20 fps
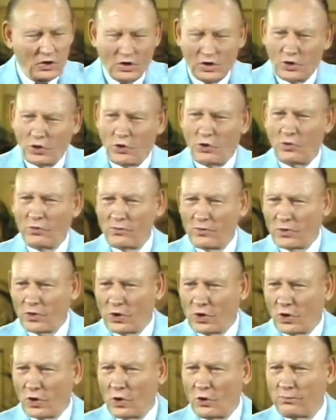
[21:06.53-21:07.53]

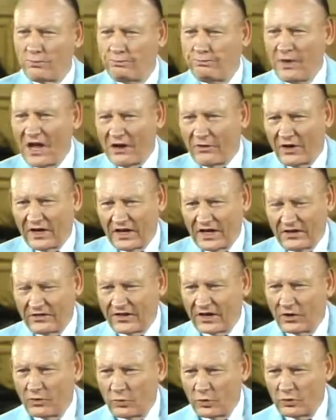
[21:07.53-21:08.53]
who bury
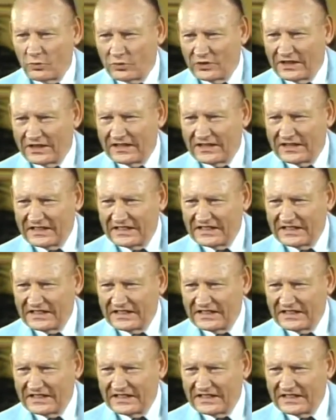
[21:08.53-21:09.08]
their wounded.